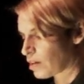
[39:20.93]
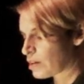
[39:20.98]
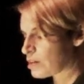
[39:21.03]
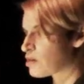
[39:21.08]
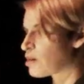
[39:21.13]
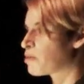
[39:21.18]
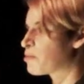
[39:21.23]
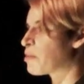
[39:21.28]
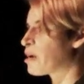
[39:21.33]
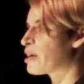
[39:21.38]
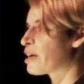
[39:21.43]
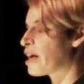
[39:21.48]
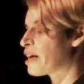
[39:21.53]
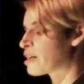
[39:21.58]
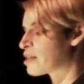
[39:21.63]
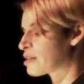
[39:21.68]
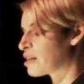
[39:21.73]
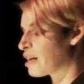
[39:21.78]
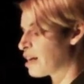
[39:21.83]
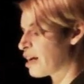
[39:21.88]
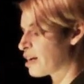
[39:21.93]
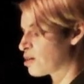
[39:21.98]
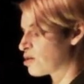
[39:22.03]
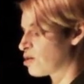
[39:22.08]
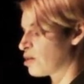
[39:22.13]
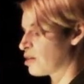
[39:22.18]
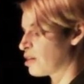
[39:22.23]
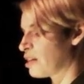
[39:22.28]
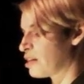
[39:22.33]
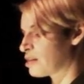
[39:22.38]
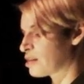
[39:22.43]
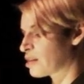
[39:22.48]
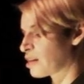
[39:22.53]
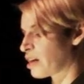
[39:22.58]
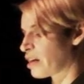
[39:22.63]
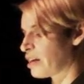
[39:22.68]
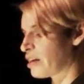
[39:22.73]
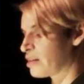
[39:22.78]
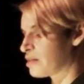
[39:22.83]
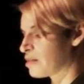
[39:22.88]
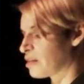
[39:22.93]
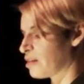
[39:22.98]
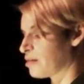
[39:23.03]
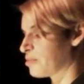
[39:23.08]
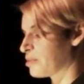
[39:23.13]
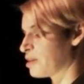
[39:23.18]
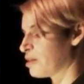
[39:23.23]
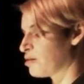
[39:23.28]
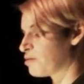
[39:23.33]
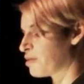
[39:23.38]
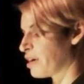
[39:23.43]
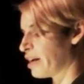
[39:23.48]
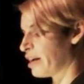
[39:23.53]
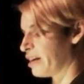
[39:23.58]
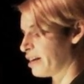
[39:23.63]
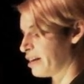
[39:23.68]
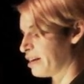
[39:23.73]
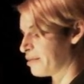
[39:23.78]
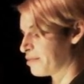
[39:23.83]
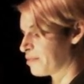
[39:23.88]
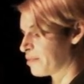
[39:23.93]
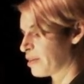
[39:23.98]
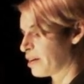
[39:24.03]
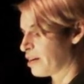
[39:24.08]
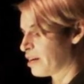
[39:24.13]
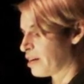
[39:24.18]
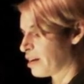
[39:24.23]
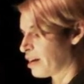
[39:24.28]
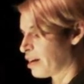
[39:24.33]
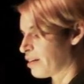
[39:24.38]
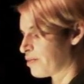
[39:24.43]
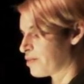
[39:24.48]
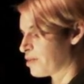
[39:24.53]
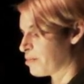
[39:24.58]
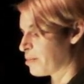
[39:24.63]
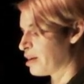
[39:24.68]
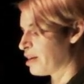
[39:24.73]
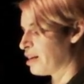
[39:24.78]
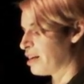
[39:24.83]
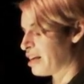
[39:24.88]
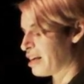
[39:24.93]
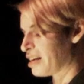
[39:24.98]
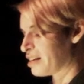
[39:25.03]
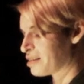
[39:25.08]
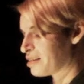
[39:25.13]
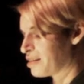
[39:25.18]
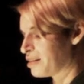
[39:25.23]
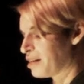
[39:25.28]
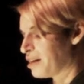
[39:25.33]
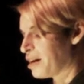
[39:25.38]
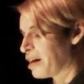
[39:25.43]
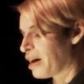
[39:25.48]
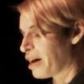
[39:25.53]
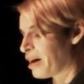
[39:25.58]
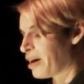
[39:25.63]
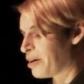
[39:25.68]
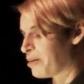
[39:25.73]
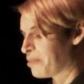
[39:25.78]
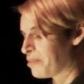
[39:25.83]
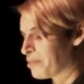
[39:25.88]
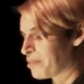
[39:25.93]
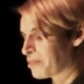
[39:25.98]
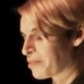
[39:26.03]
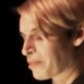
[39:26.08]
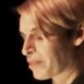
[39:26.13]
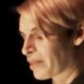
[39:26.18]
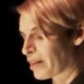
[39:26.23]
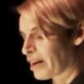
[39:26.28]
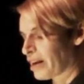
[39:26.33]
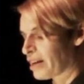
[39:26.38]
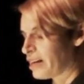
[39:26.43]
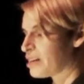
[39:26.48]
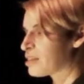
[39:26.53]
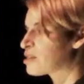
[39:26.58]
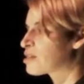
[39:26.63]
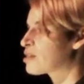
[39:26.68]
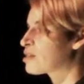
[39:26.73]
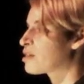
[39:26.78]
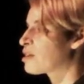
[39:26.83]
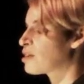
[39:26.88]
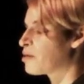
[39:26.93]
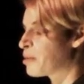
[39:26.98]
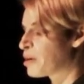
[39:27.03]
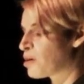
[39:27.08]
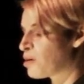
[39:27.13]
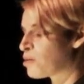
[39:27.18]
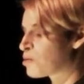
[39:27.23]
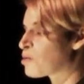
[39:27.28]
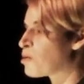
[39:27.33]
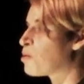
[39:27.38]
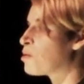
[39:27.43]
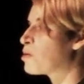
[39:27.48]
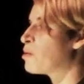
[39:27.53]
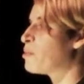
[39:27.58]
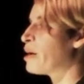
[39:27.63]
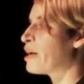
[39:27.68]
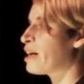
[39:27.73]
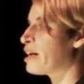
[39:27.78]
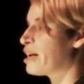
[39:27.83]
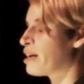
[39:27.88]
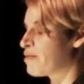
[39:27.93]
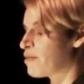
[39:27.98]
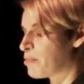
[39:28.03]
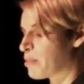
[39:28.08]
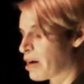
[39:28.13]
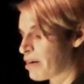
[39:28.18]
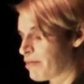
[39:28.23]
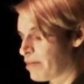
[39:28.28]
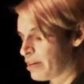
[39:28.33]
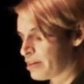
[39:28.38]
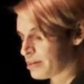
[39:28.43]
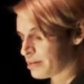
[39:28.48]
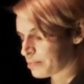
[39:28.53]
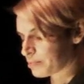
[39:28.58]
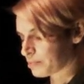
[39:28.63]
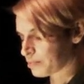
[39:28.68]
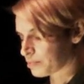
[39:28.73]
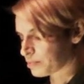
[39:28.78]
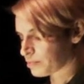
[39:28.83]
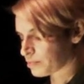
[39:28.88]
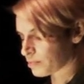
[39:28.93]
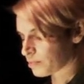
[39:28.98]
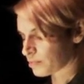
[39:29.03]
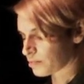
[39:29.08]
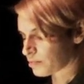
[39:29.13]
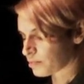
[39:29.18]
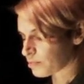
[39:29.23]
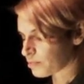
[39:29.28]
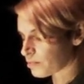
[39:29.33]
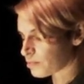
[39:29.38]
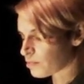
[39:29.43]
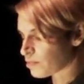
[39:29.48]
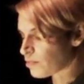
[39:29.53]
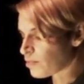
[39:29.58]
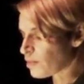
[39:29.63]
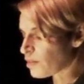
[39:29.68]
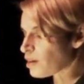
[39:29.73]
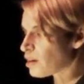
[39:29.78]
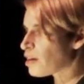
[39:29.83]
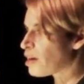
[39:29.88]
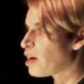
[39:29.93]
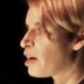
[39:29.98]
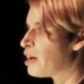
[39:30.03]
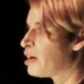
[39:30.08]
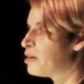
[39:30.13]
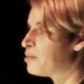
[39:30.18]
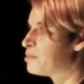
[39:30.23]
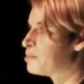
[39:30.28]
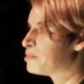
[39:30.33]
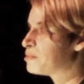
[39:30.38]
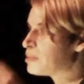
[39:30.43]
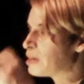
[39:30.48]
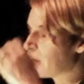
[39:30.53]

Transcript: so my next collection is, is I'm still writing it after many years, um, and it's going to be called All the Men I Never Married. um,